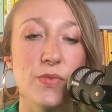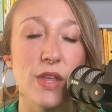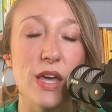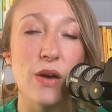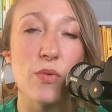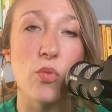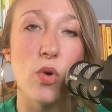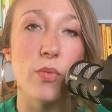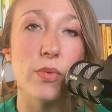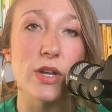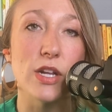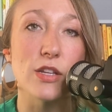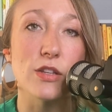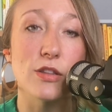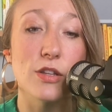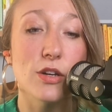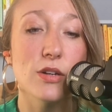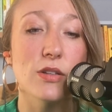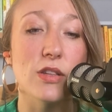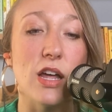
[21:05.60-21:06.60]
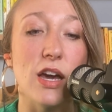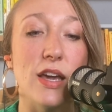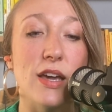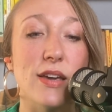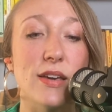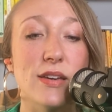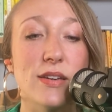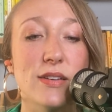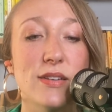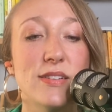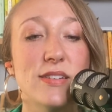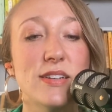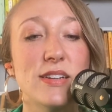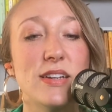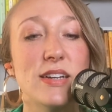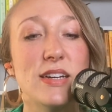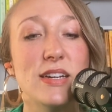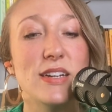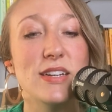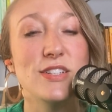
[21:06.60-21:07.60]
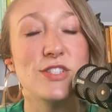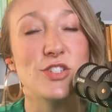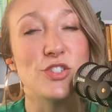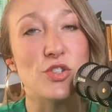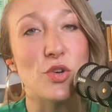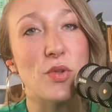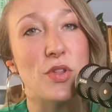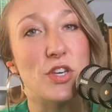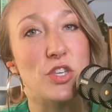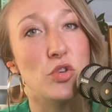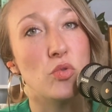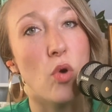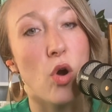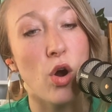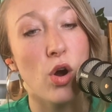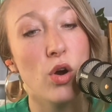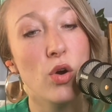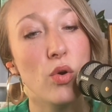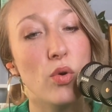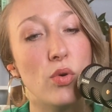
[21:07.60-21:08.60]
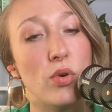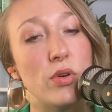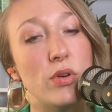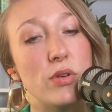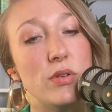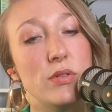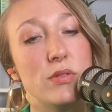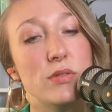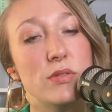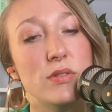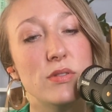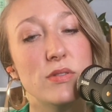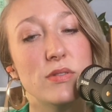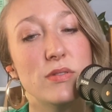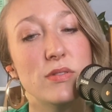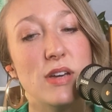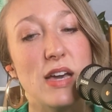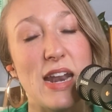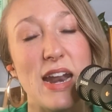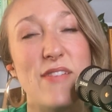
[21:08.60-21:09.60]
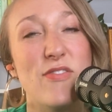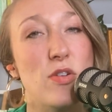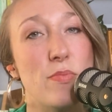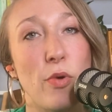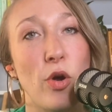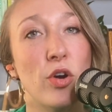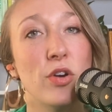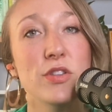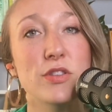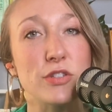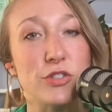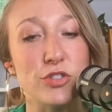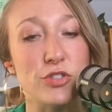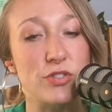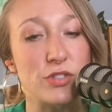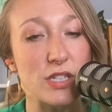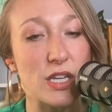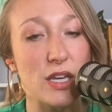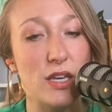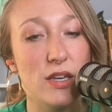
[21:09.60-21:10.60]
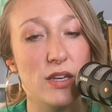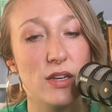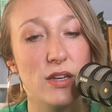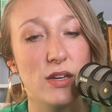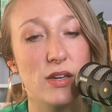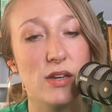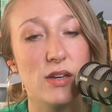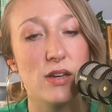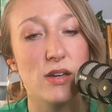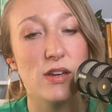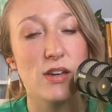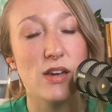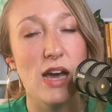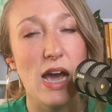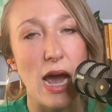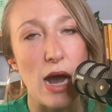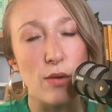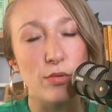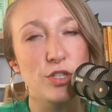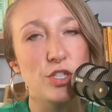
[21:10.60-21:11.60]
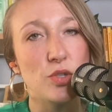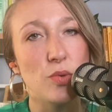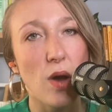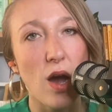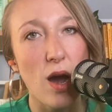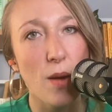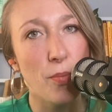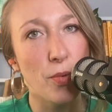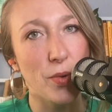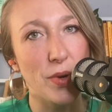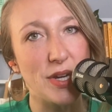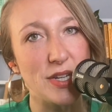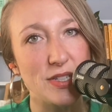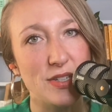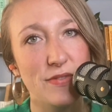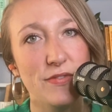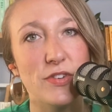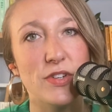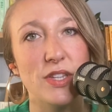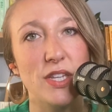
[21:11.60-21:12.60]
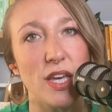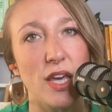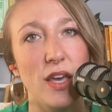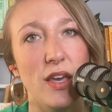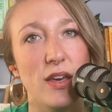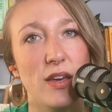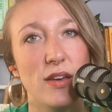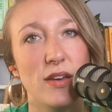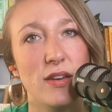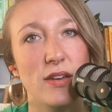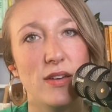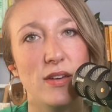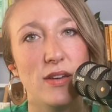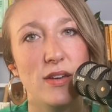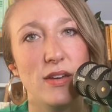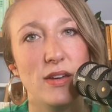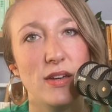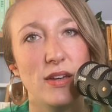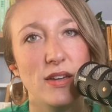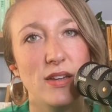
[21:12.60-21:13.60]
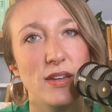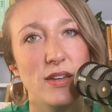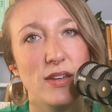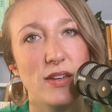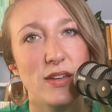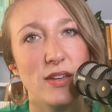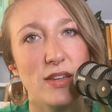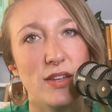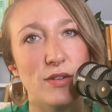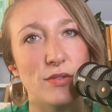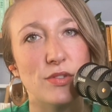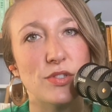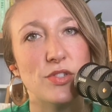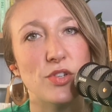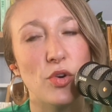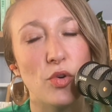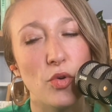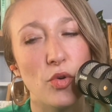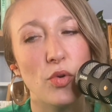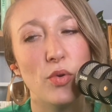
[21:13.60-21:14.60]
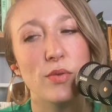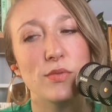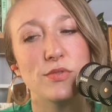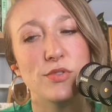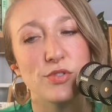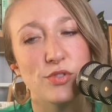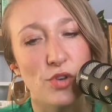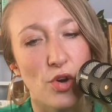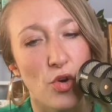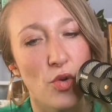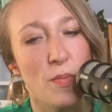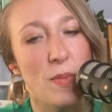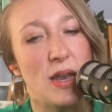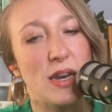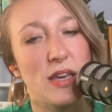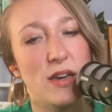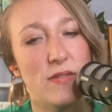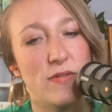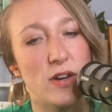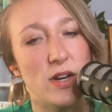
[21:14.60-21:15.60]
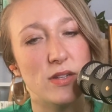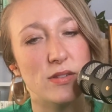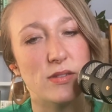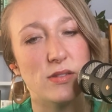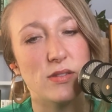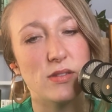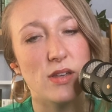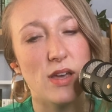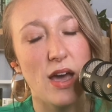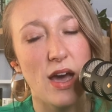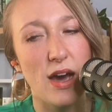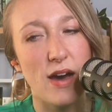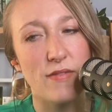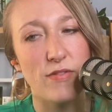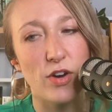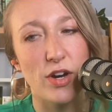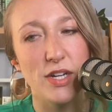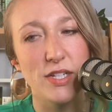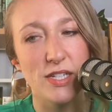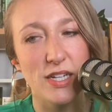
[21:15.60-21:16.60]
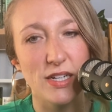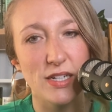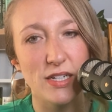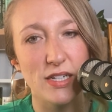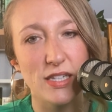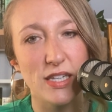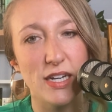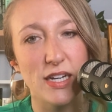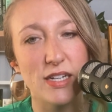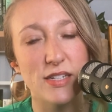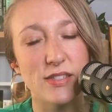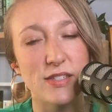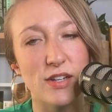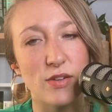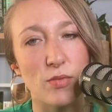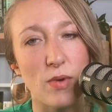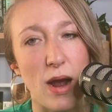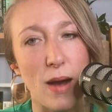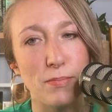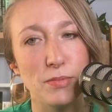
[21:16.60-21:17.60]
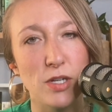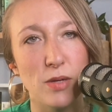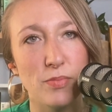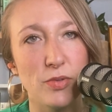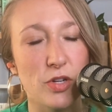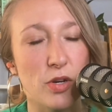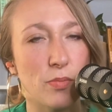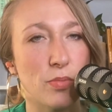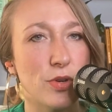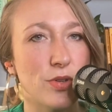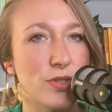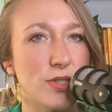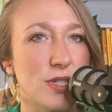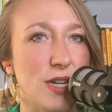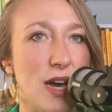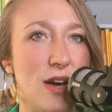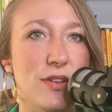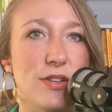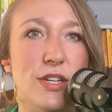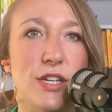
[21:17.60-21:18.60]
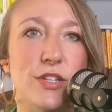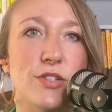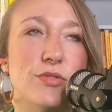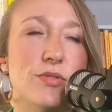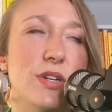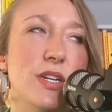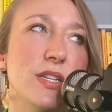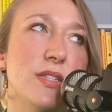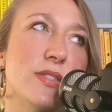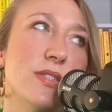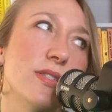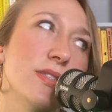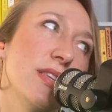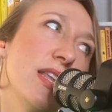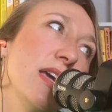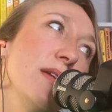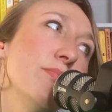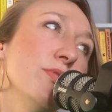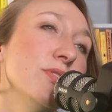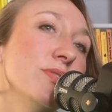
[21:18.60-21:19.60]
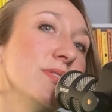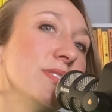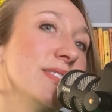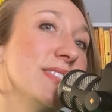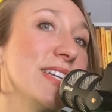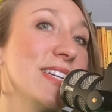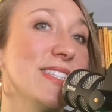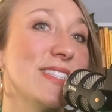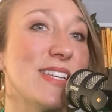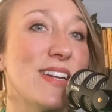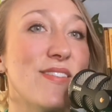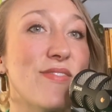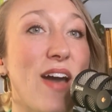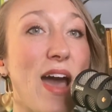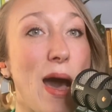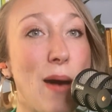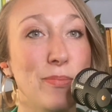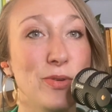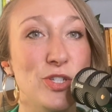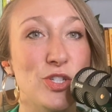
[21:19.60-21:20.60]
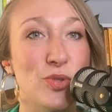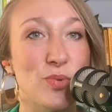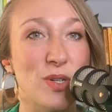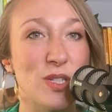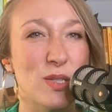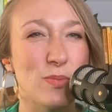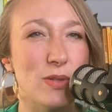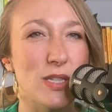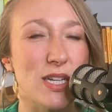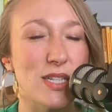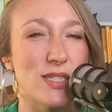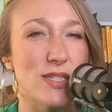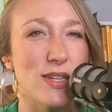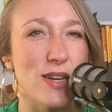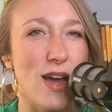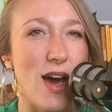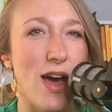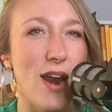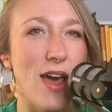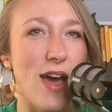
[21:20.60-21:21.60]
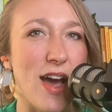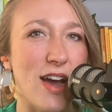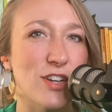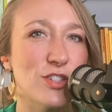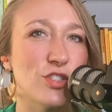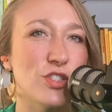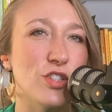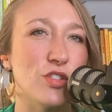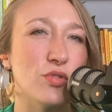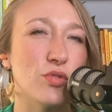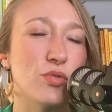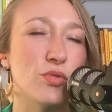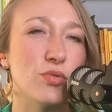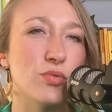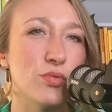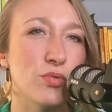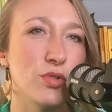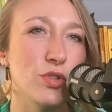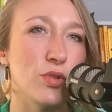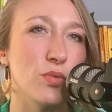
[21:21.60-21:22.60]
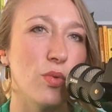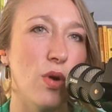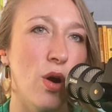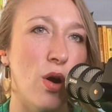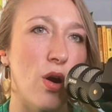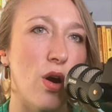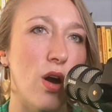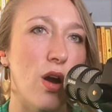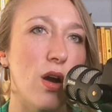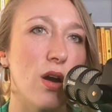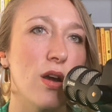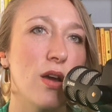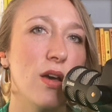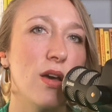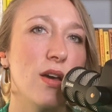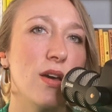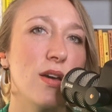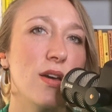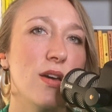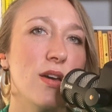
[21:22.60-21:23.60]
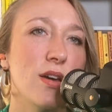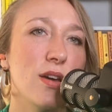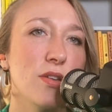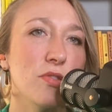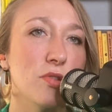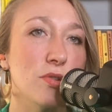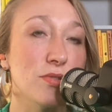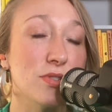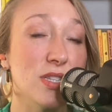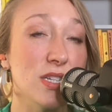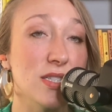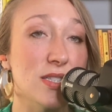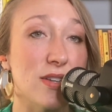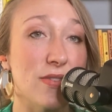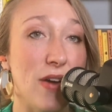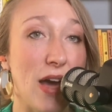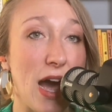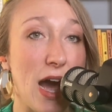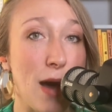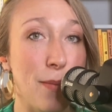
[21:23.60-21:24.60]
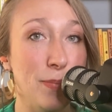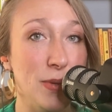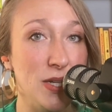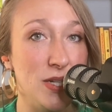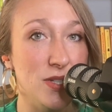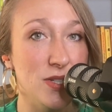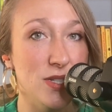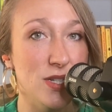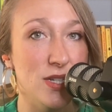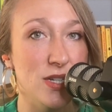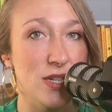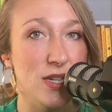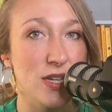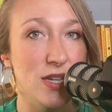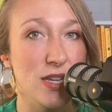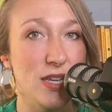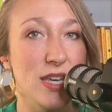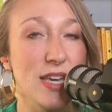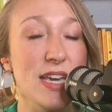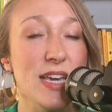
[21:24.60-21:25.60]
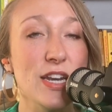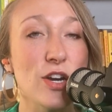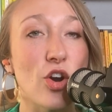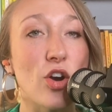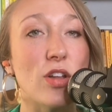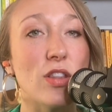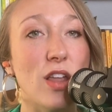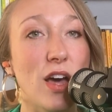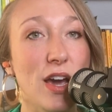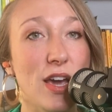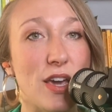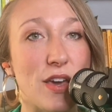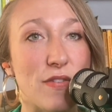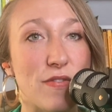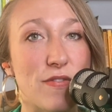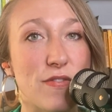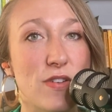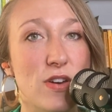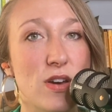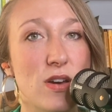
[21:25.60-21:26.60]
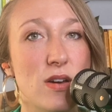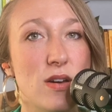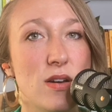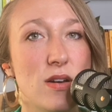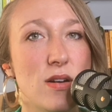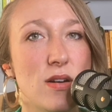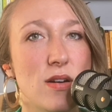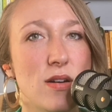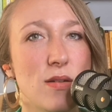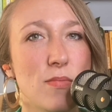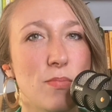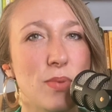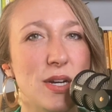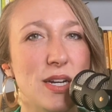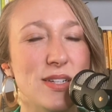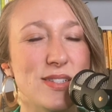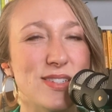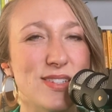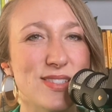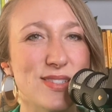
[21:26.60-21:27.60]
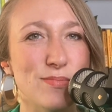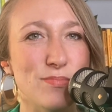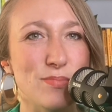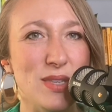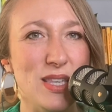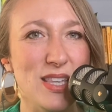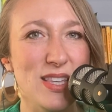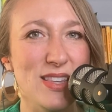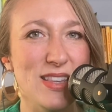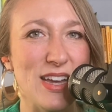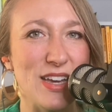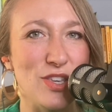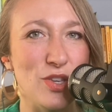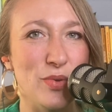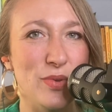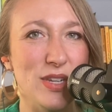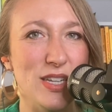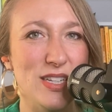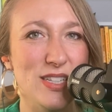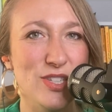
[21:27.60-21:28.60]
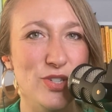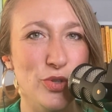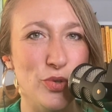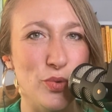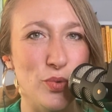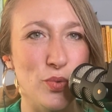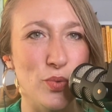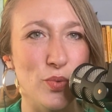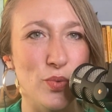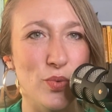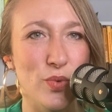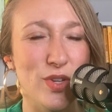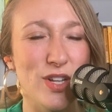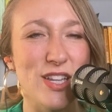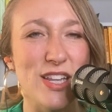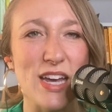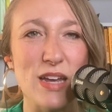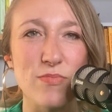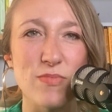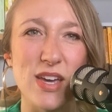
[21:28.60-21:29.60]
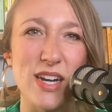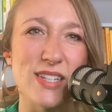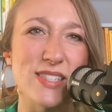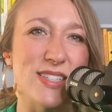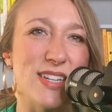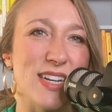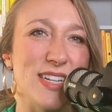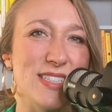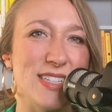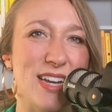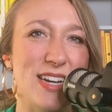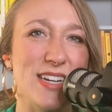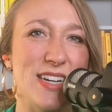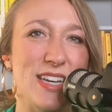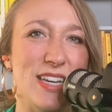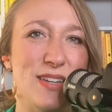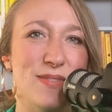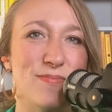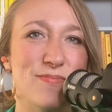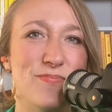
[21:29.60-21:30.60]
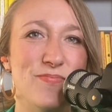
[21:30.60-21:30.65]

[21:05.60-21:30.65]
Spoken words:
and what would it look like to know that you are whole at every part of the journey? How would you operate differently? You know, so many of us have our identity, like I said, wrapped up in our personality traits and labels and things that have happened to us, but that's not actually who you are. Those things have happened in our life, but it doesn't mean that you need to claim that as an identity.